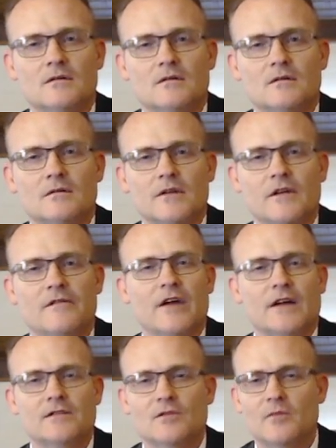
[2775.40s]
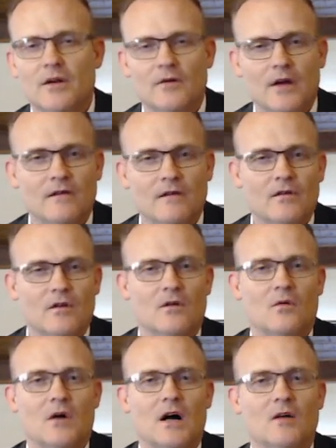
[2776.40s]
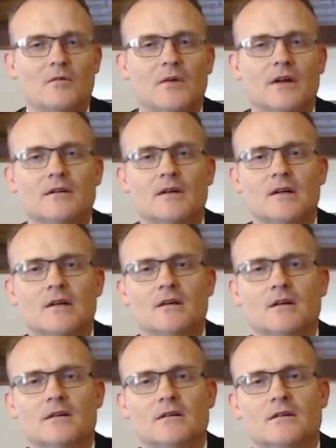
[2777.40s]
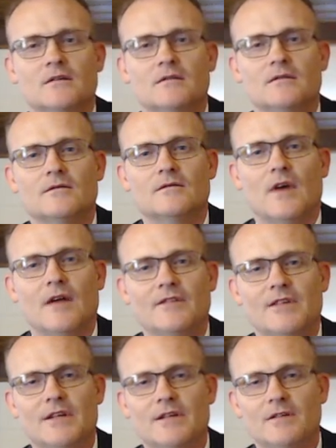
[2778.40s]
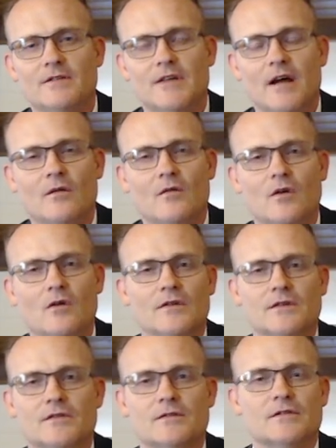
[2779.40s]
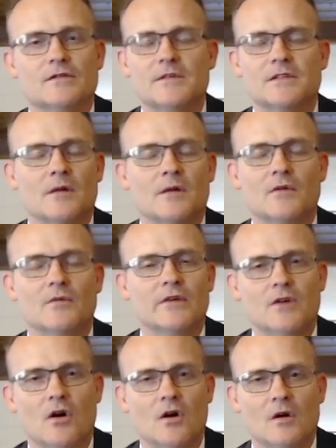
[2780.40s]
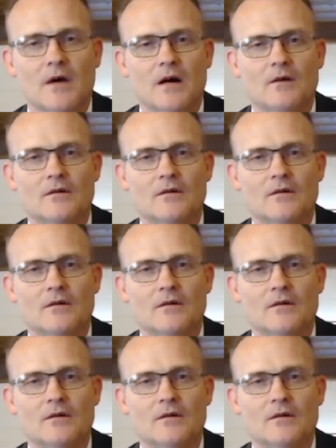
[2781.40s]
The effects will be around for a little while, but five or ten years down the road, this would just be something we talk about.